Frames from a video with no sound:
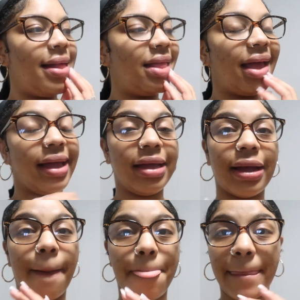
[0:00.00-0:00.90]
Like,
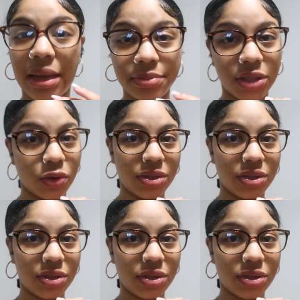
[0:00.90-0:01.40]
I'm so